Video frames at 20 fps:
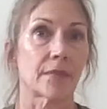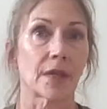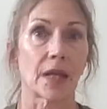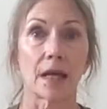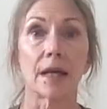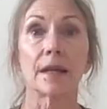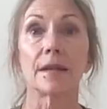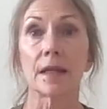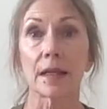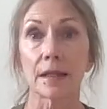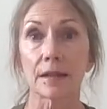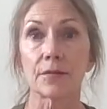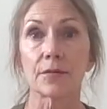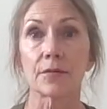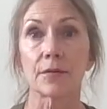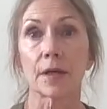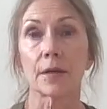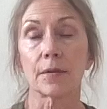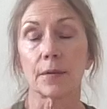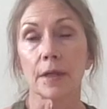and that
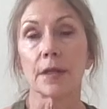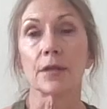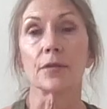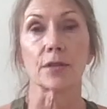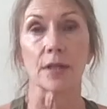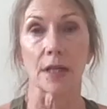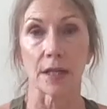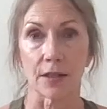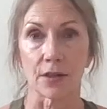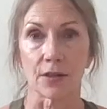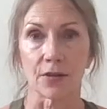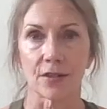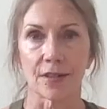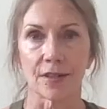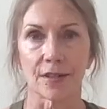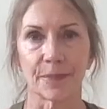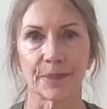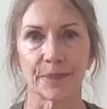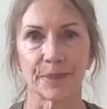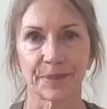requires
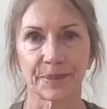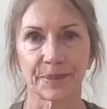energy.